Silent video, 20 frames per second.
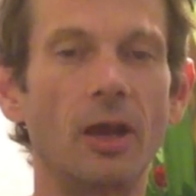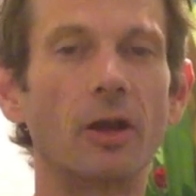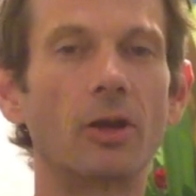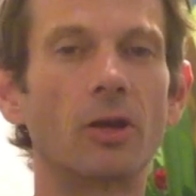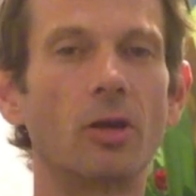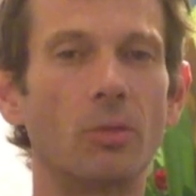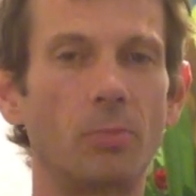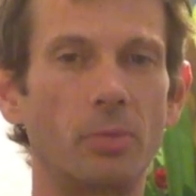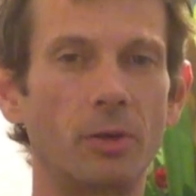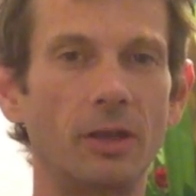a
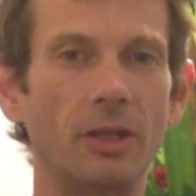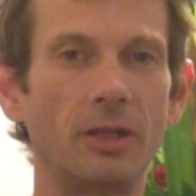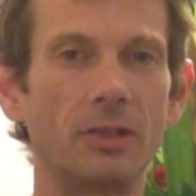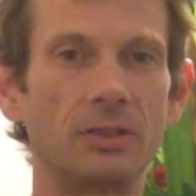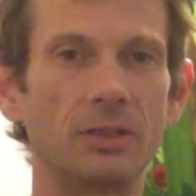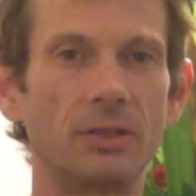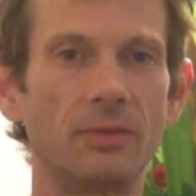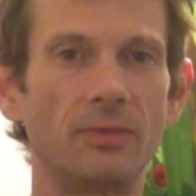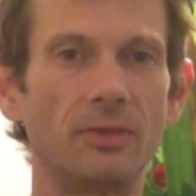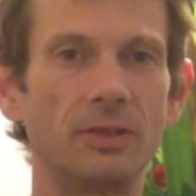
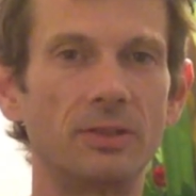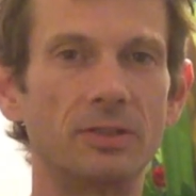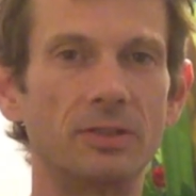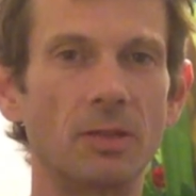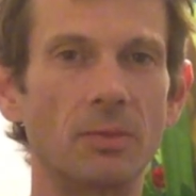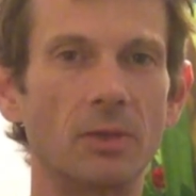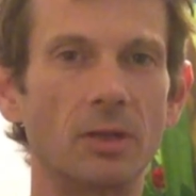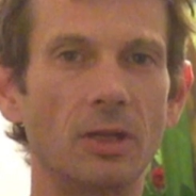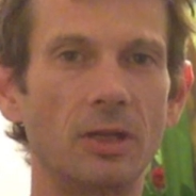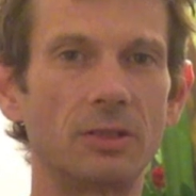comprehensive
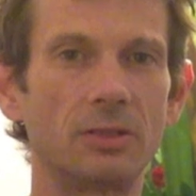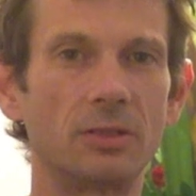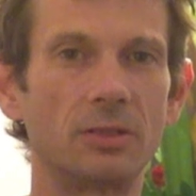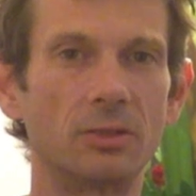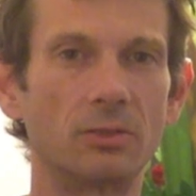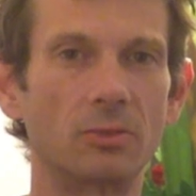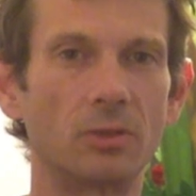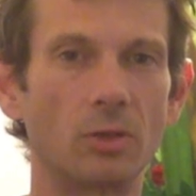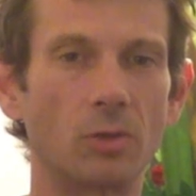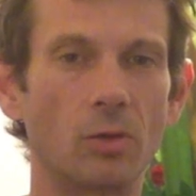examination
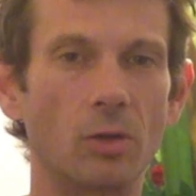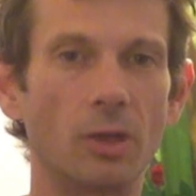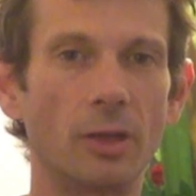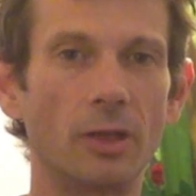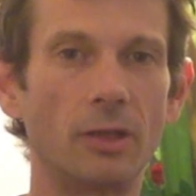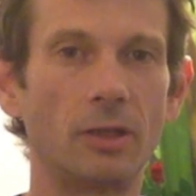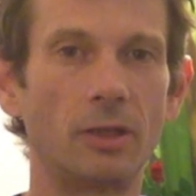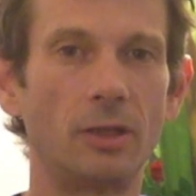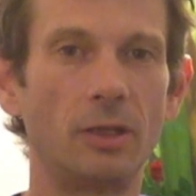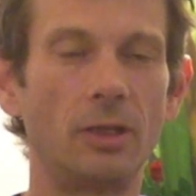is
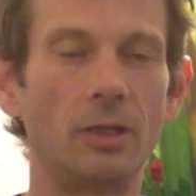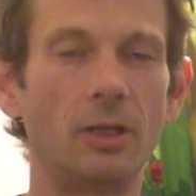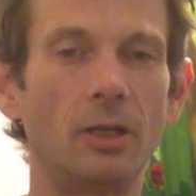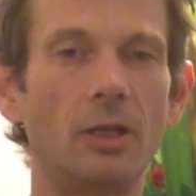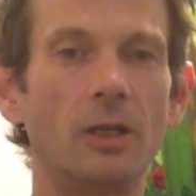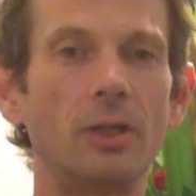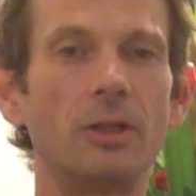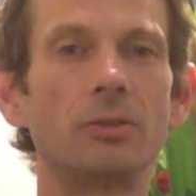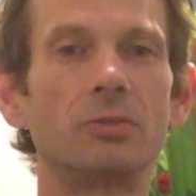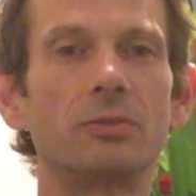required
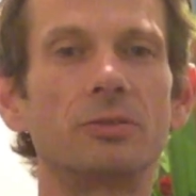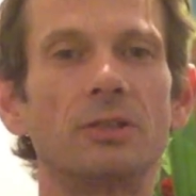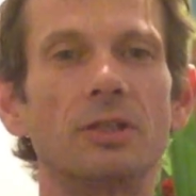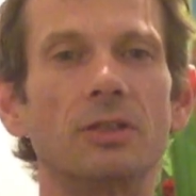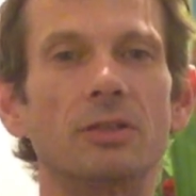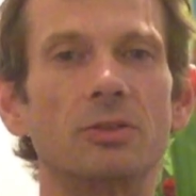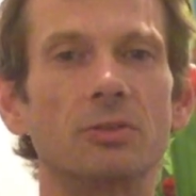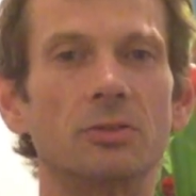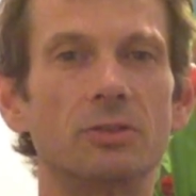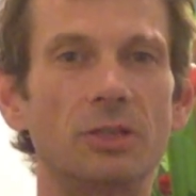to
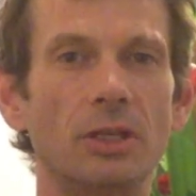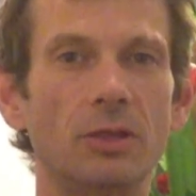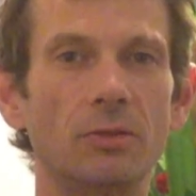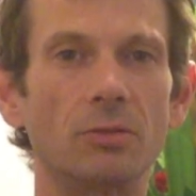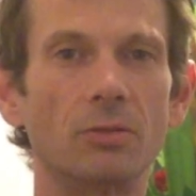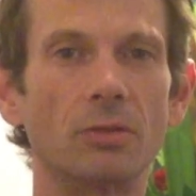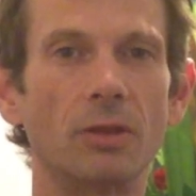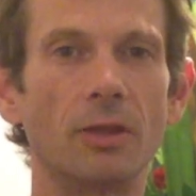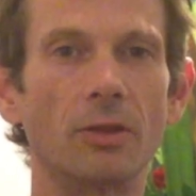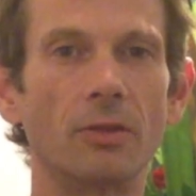assess your
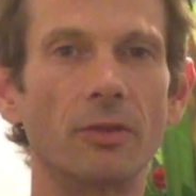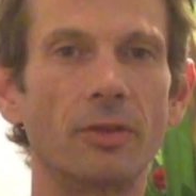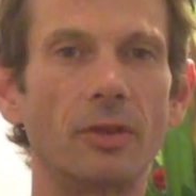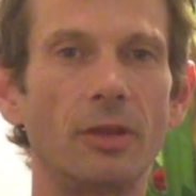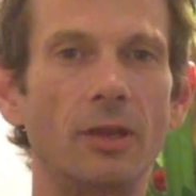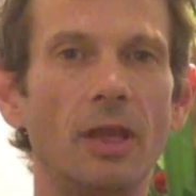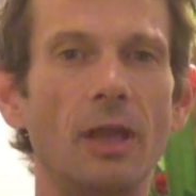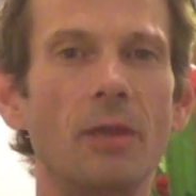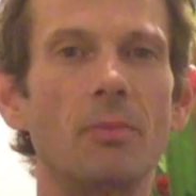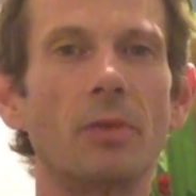general health
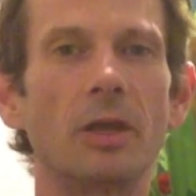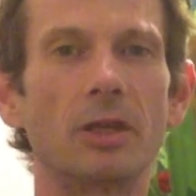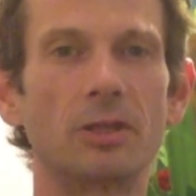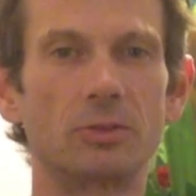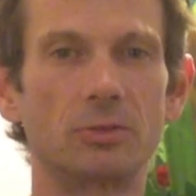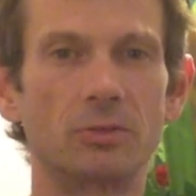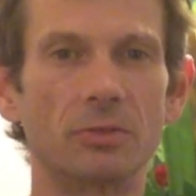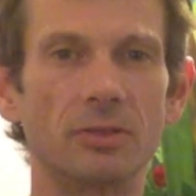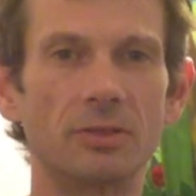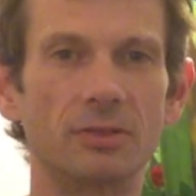and make
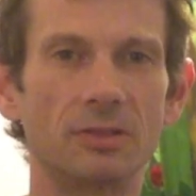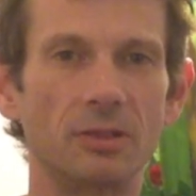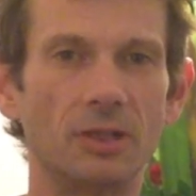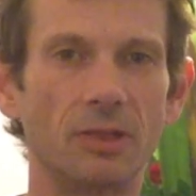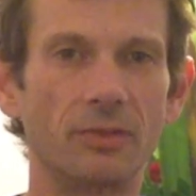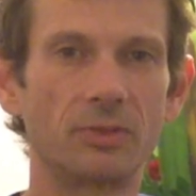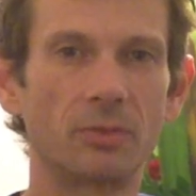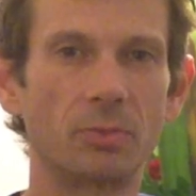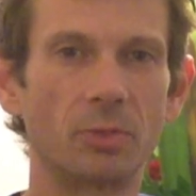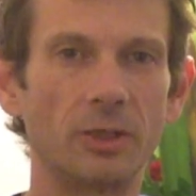sure there's
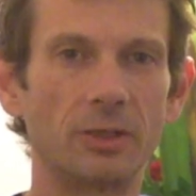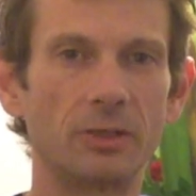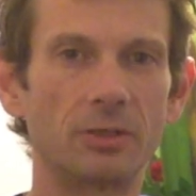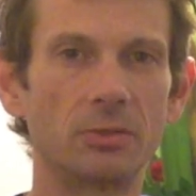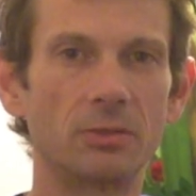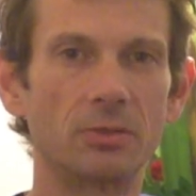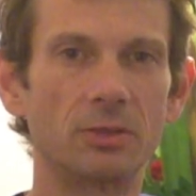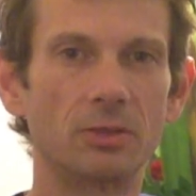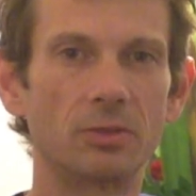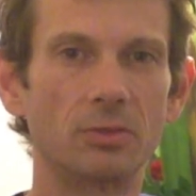enough space
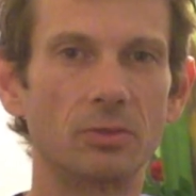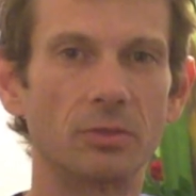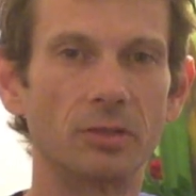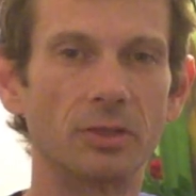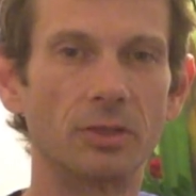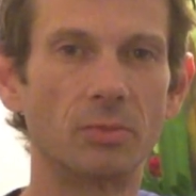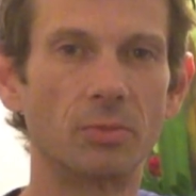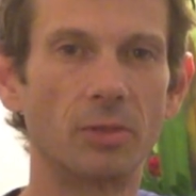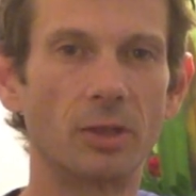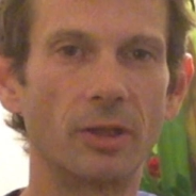to install
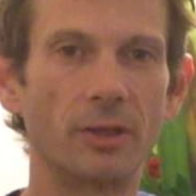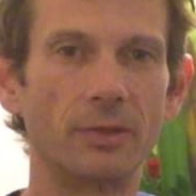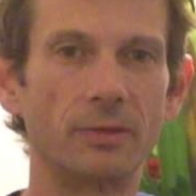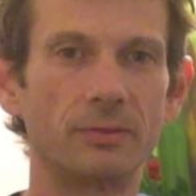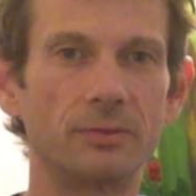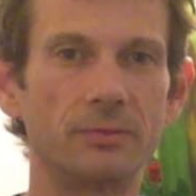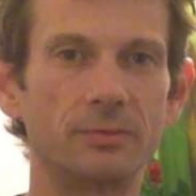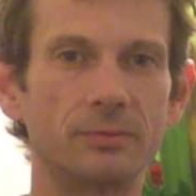the implant.